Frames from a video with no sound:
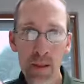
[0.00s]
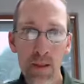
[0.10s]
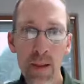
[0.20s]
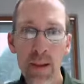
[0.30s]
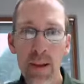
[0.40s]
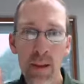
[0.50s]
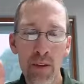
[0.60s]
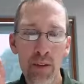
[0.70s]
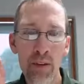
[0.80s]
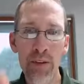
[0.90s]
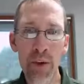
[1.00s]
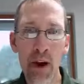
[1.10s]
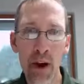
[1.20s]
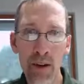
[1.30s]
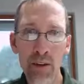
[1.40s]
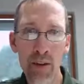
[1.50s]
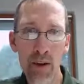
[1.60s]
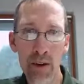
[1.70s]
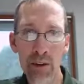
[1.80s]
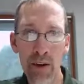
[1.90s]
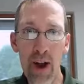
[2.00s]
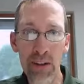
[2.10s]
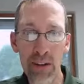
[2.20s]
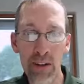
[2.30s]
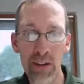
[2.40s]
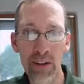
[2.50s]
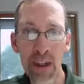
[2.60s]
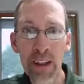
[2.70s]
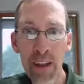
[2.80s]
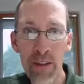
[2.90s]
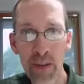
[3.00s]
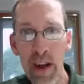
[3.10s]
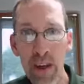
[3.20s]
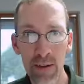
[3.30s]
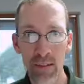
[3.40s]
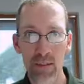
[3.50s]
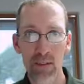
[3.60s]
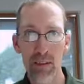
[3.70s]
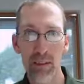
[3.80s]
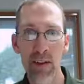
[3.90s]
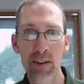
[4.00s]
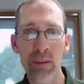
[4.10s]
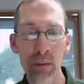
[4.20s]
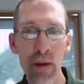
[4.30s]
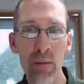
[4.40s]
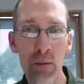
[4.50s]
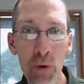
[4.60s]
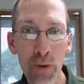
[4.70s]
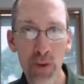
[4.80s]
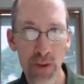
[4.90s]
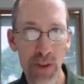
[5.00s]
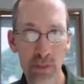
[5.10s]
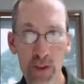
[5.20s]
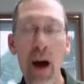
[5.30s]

That dogs are attracted to stinky things. I mean, it smells good to them.